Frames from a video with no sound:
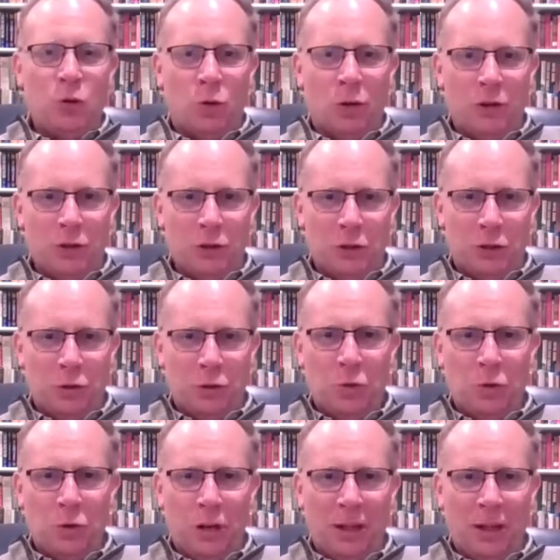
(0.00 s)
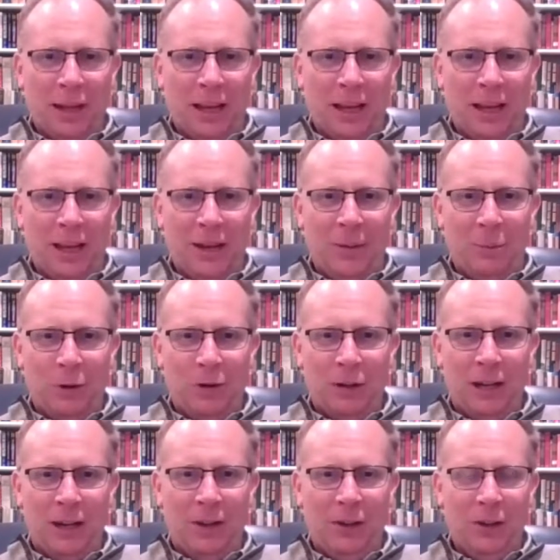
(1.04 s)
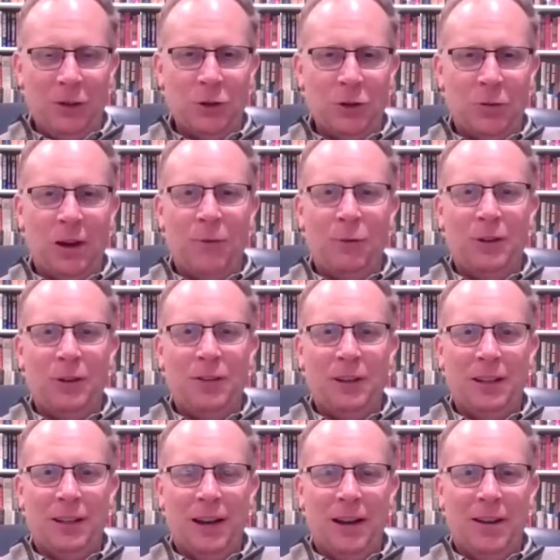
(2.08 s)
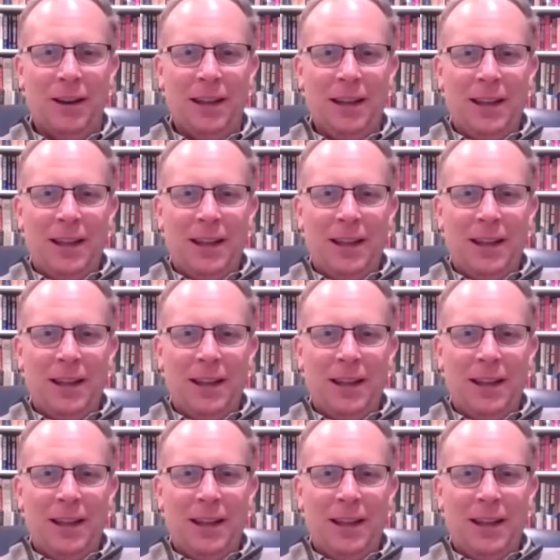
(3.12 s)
George's School in particular that you're referencing there.